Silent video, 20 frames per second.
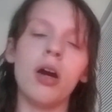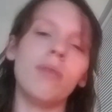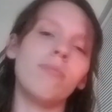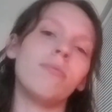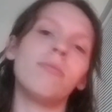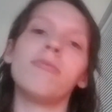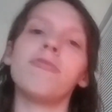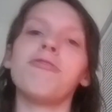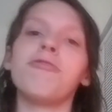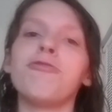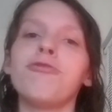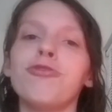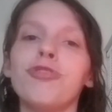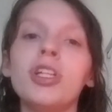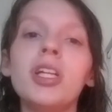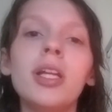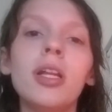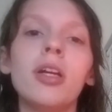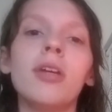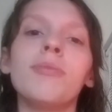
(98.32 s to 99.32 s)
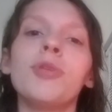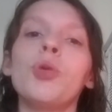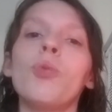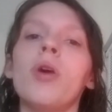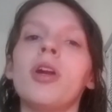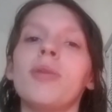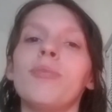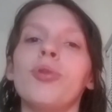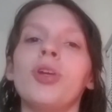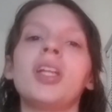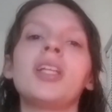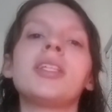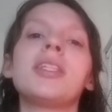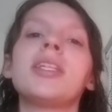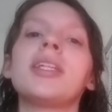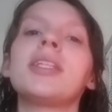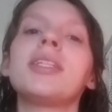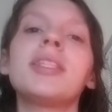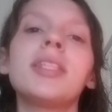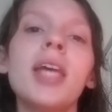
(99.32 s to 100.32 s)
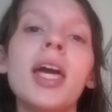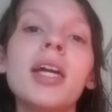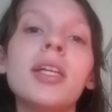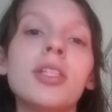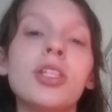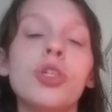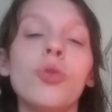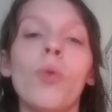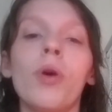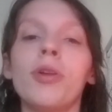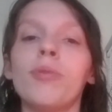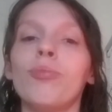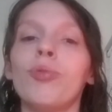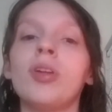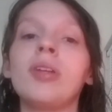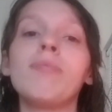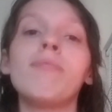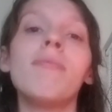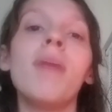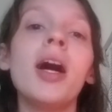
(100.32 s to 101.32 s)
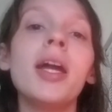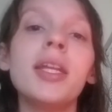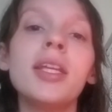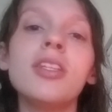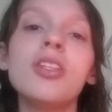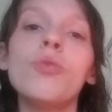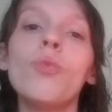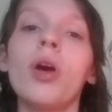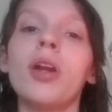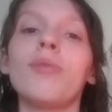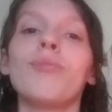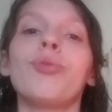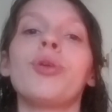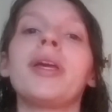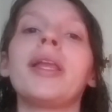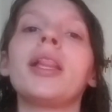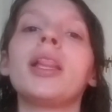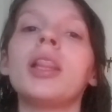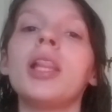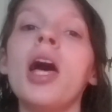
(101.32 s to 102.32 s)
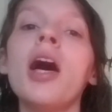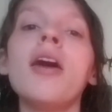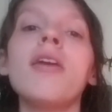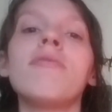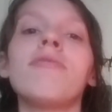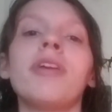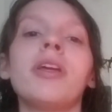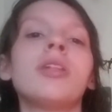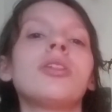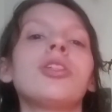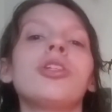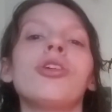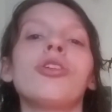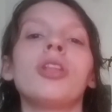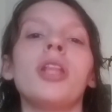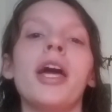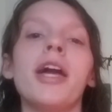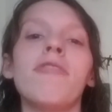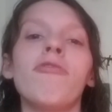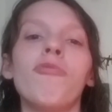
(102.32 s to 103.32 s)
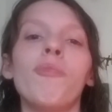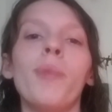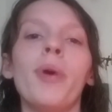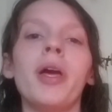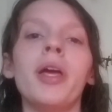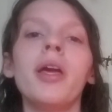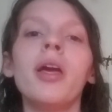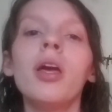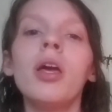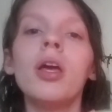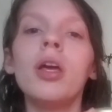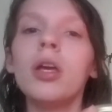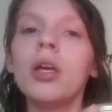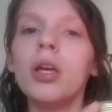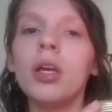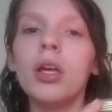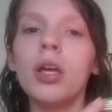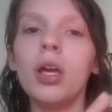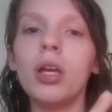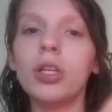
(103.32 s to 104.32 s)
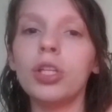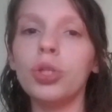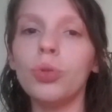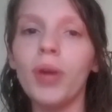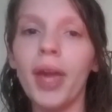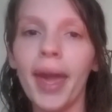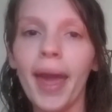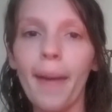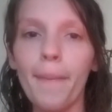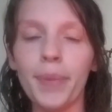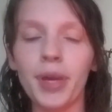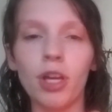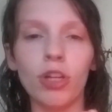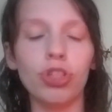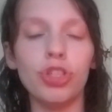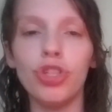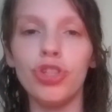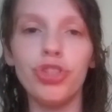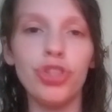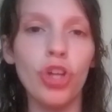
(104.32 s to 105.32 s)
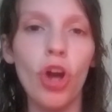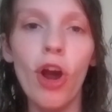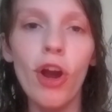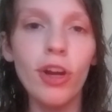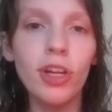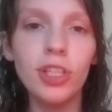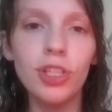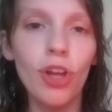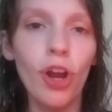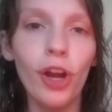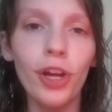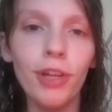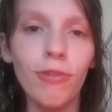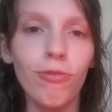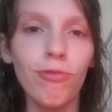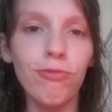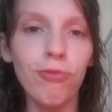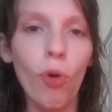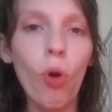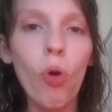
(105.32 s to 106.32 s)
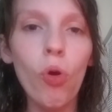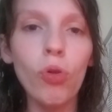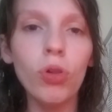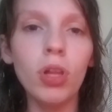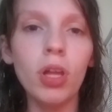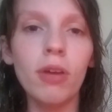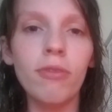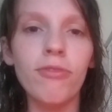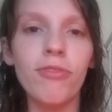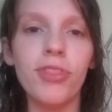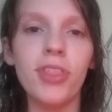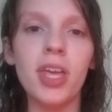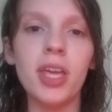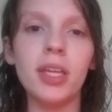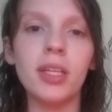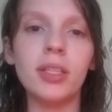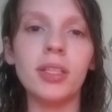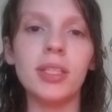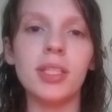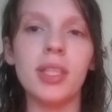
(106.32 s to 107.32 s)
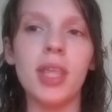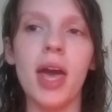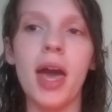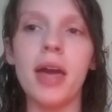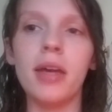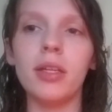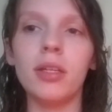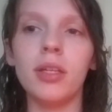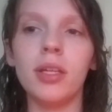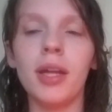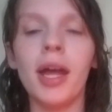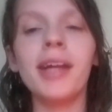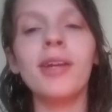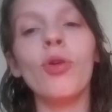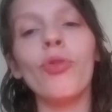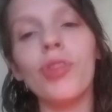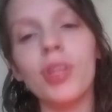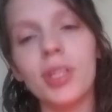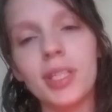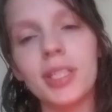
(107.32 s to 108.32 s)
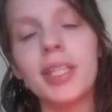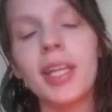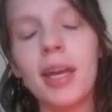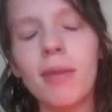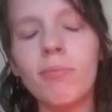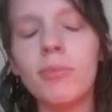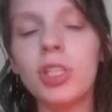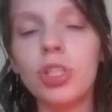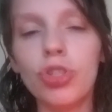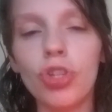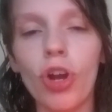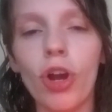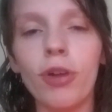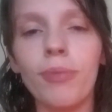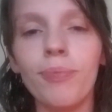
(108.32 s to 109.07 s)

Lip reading: freedom, you want to bring success, you want to bring money, you want to bring love into your life. But you can't because your jar is already full of things that, and I know this is an empty jar.